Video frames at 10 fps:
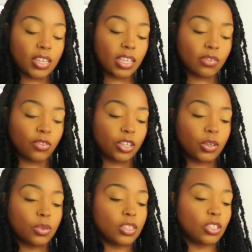next for
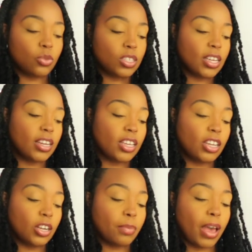you is you standing
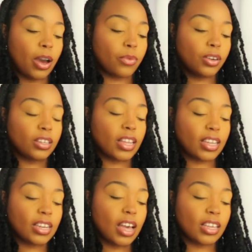in your power,
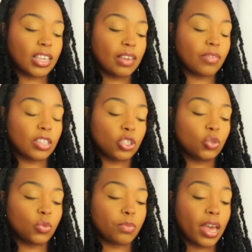like not giving
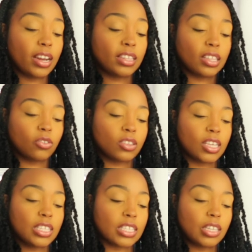to petty little
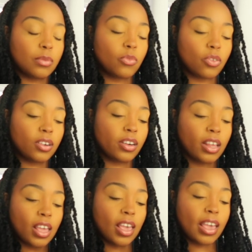things anymore.
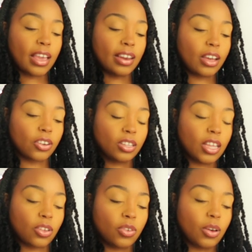And now you're
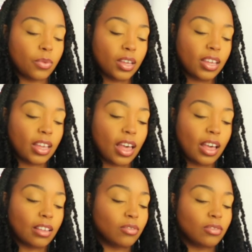like, you know what?
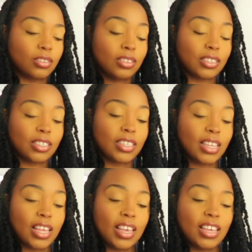I, oof.
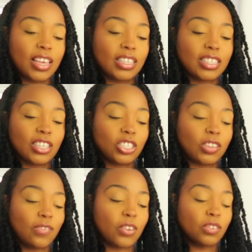Yeah, this
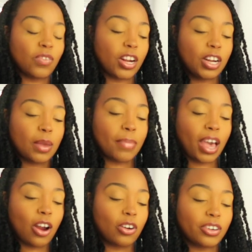energy feels very
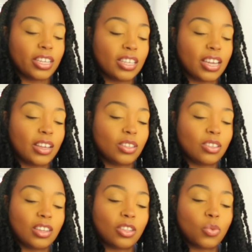empowering. Yeah,
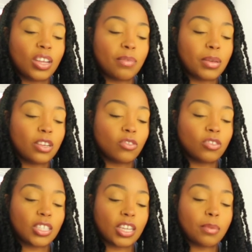Queen of
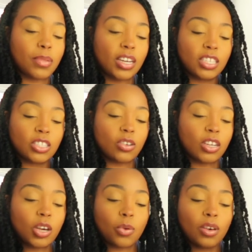Pentacles, like your money is going
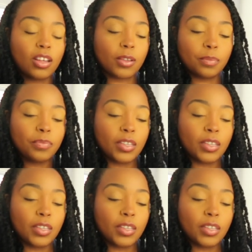to go up.